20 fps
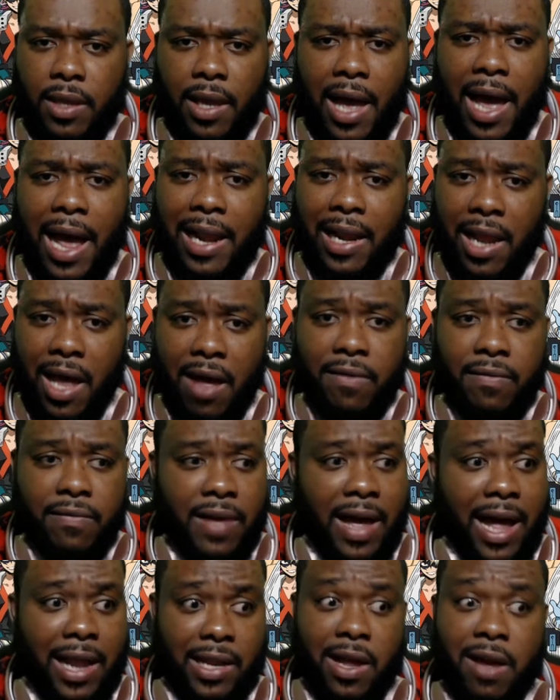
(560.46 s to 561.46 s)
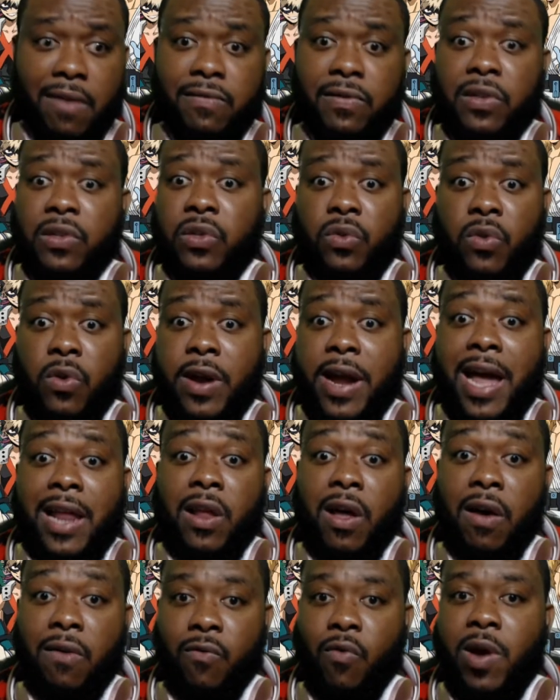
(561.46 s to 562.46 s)
I love his story. I
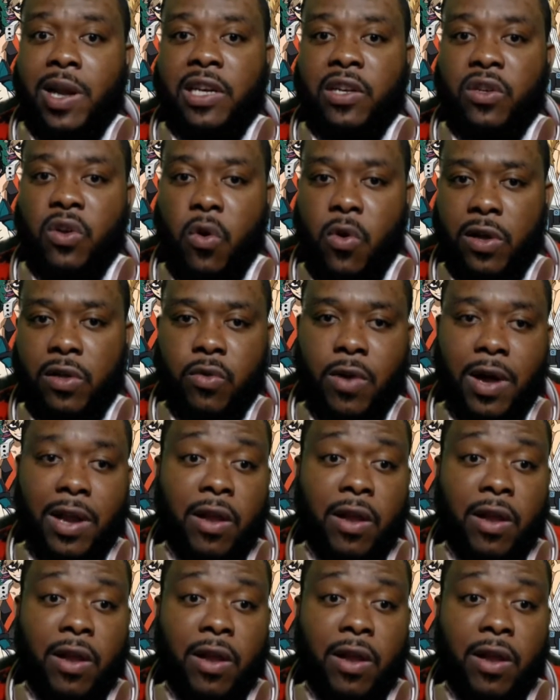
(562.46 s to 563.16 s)
love what he's going through.